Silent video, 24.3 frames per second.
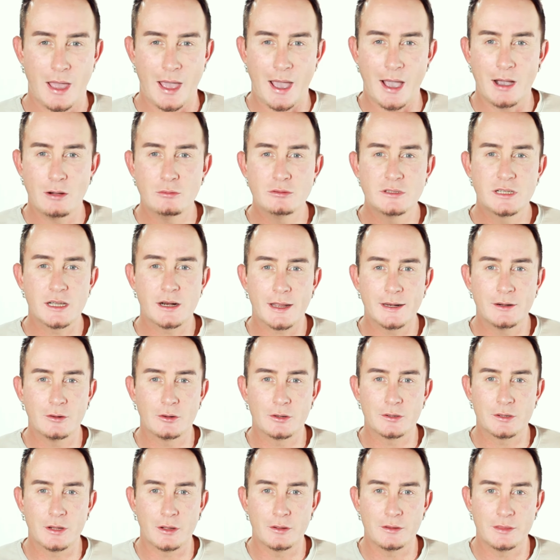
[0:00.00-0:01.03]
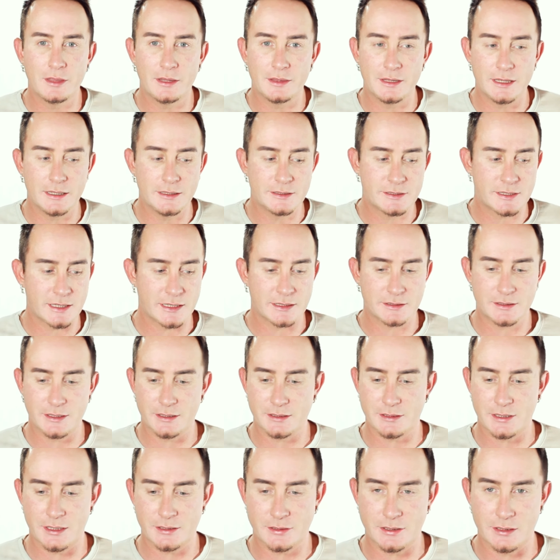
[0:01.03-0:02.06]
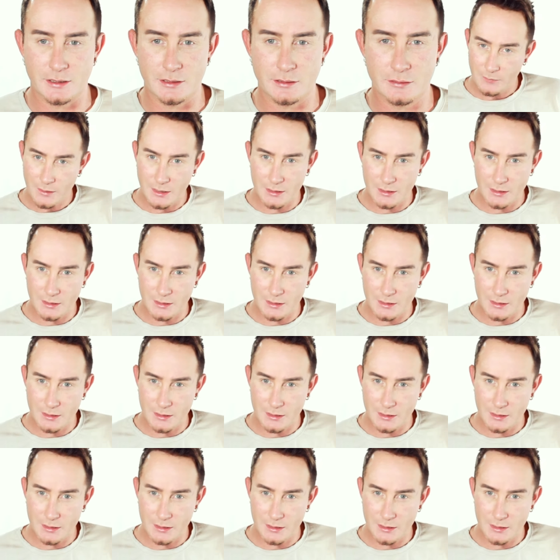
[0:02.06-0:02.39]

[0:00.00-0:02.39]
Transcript: How did I not know that these things existed?